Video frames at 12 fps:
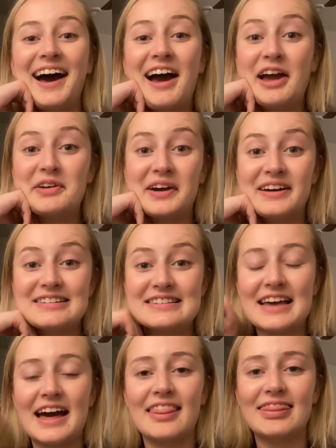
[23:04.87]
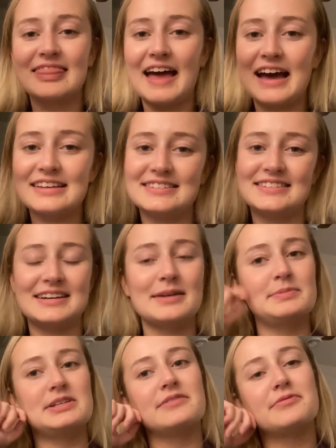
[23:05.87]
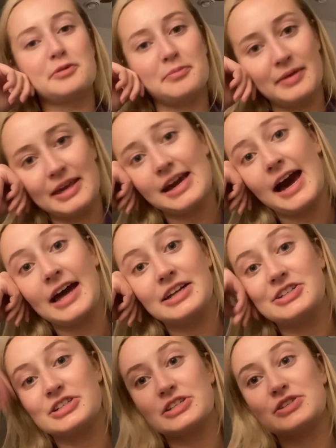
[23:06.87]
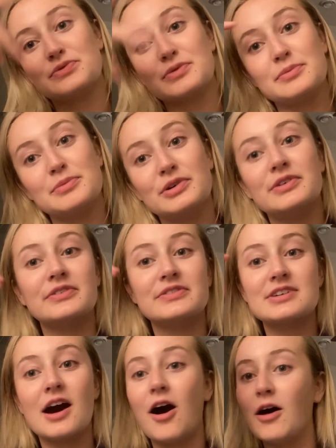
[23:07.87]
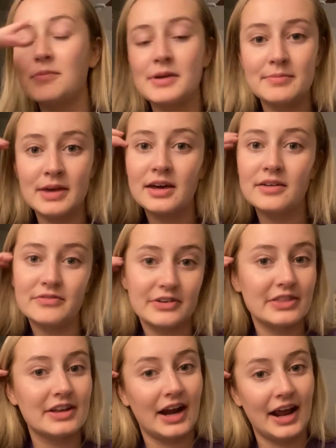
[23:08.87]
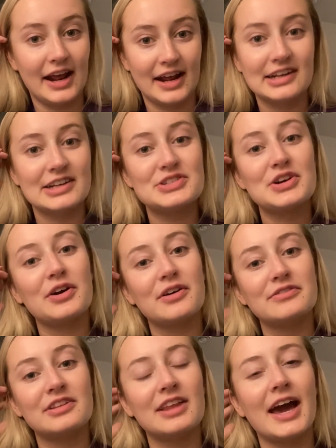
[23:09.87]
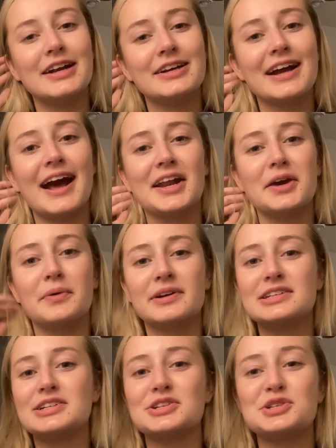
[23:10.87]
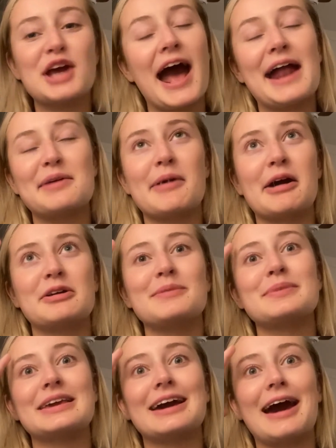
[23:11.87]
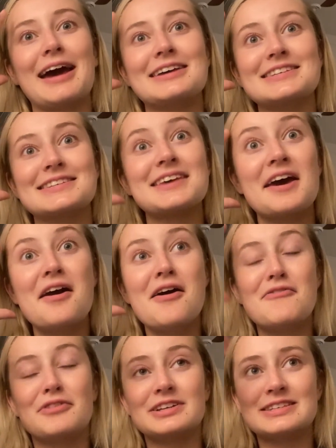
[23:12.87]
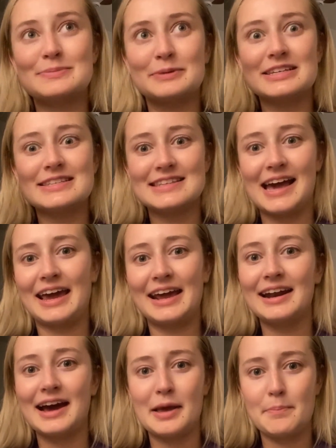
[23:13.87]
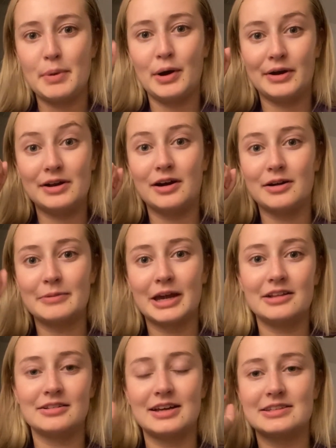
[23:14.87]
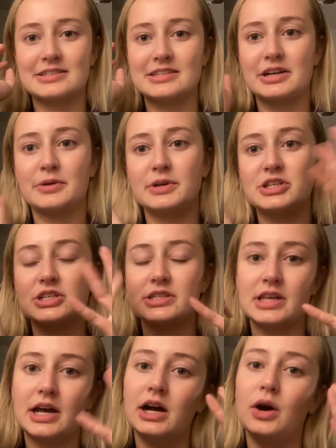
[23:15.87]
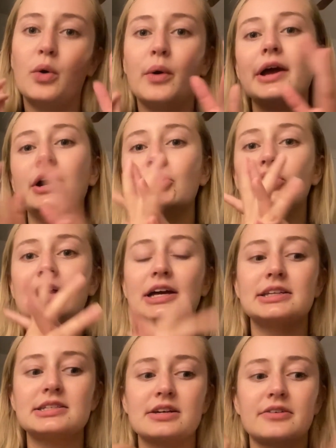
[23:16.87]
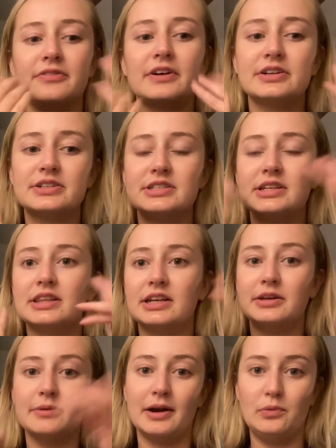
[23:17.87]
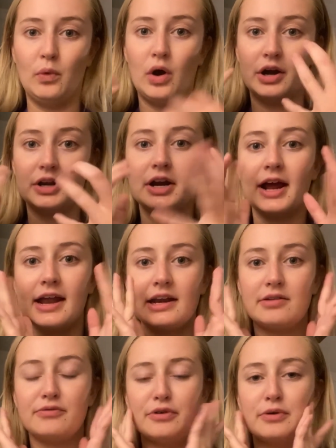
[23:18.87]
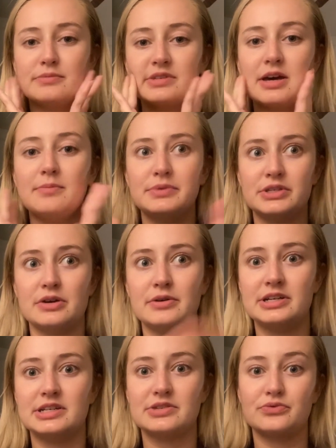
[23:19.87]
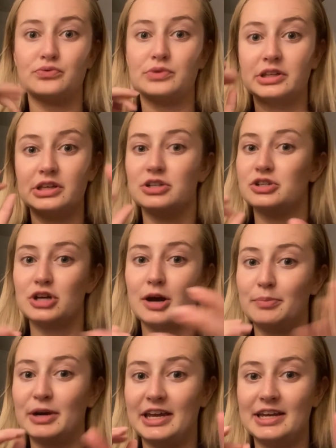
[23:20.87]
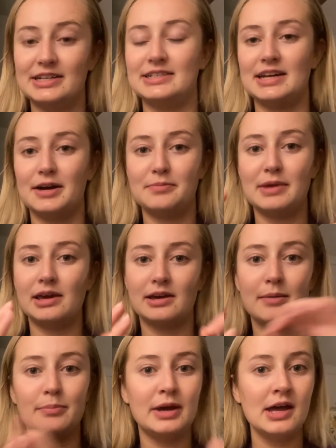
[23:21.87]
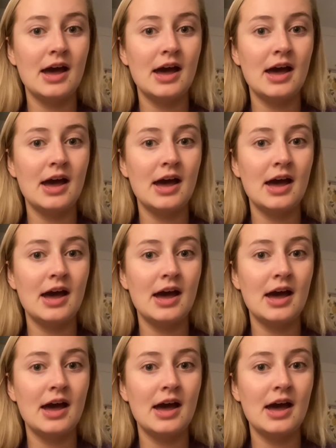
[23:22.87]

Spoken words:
Hi guys, last update from me. I just removed all my makeup for the night and I took off the liner, and I wanted to chat about it because for a split second I put on my cleanser, which is like an oil cleanser first, and then you add water and it foams up, so it does a really good job breaking down makeup.